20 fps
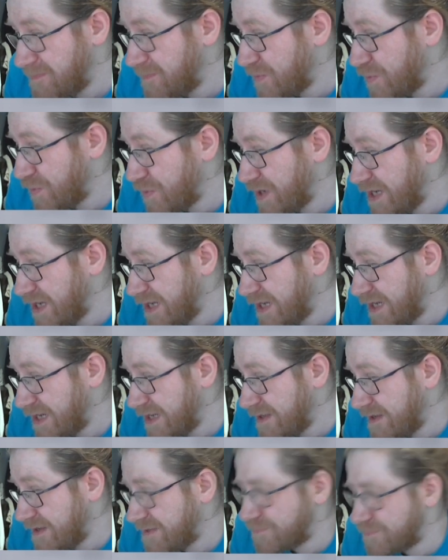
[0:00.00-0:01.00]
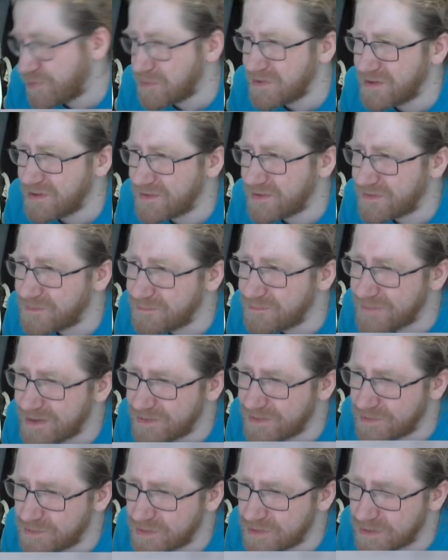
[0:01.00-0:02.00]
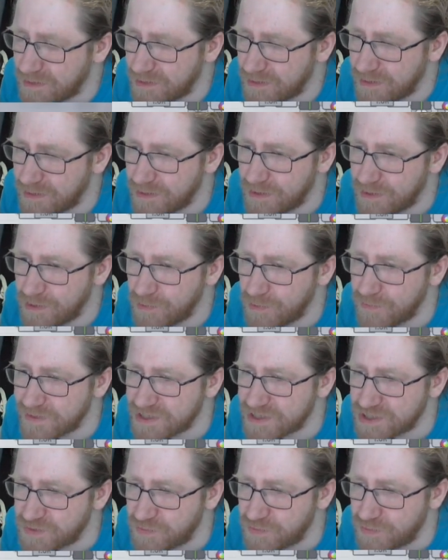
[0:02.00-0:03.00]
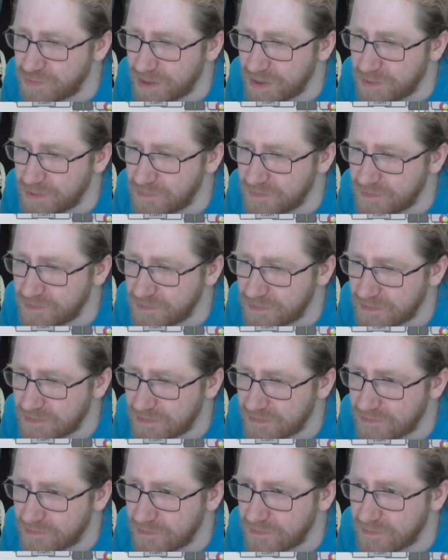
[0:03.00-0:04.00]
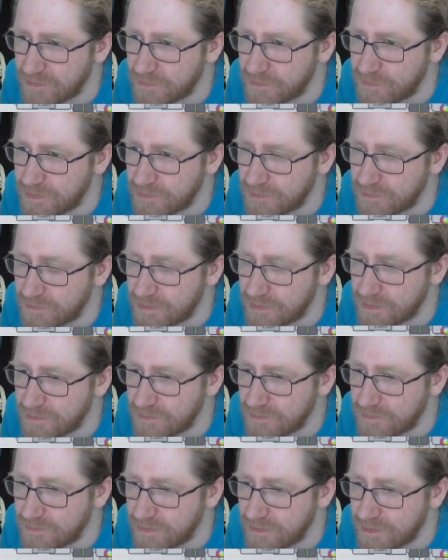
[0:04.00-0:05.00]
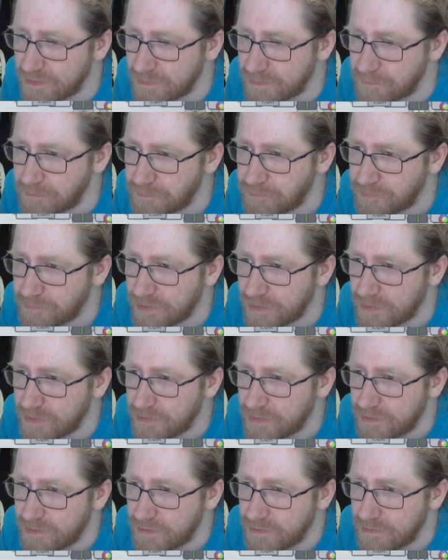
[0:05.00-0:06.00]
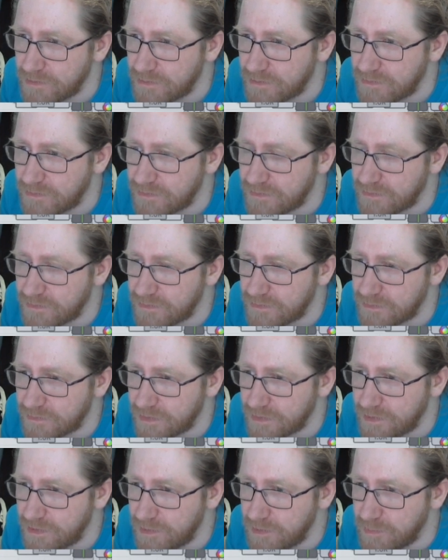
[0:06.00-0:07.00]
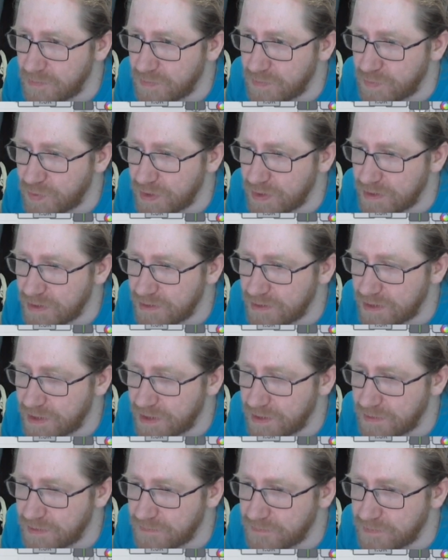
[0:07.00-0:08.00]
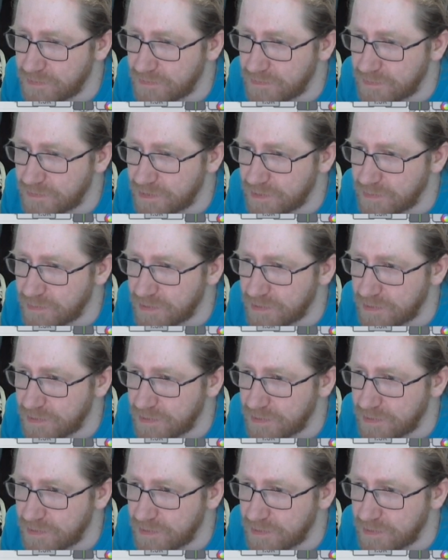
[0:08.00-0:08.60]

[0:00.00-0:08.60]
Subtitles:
It probably doesn't matter which way we do it, as long as we do it the same way every time.